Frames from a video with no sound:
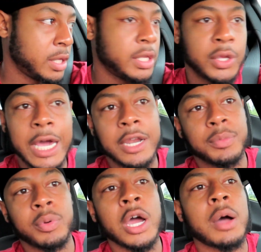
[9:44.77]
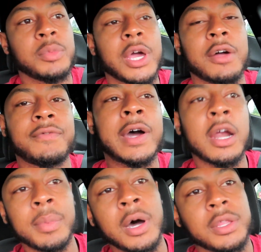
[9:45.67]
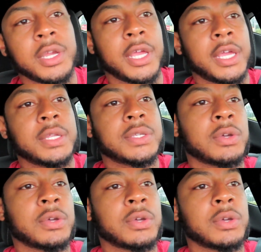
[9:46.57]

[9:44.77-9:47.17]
you got a problem, you got a fireball in your hand.